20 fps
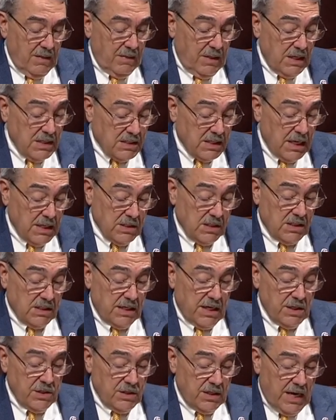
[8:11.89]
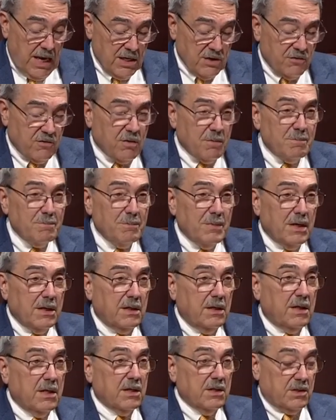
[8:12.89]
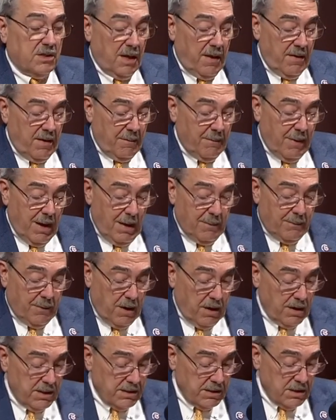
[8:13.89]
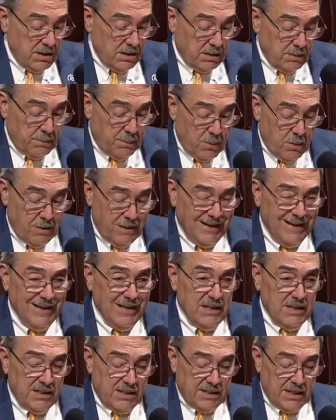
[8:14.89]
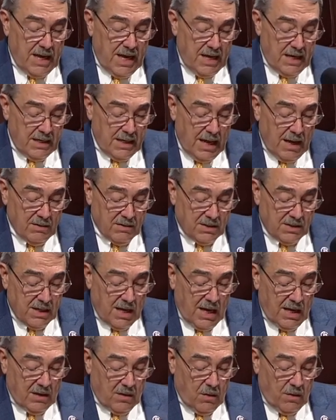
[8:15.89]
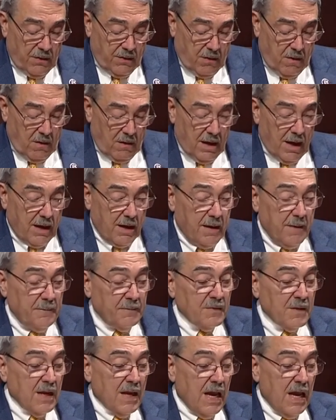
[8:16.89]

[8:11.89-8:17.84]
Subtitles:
This legislation has tremendous bipartisan support inside and outside North Carolina,